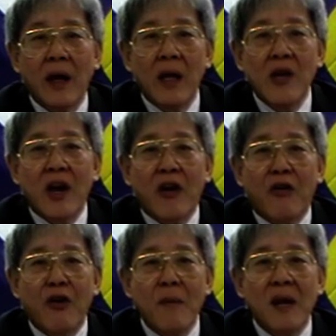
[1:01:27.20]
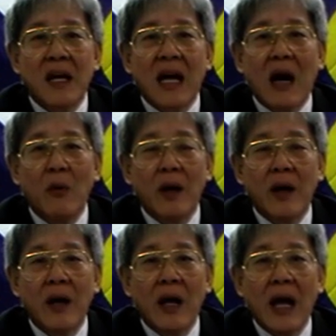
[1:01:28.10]
You are a criminal coward.
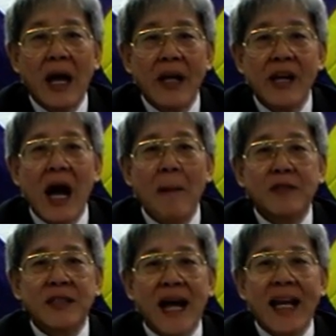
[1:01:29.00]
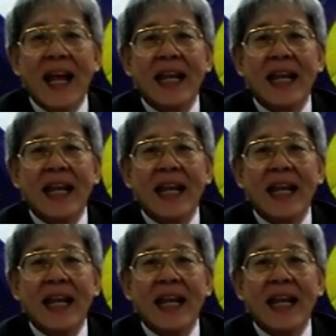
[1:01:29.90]
You're upstart.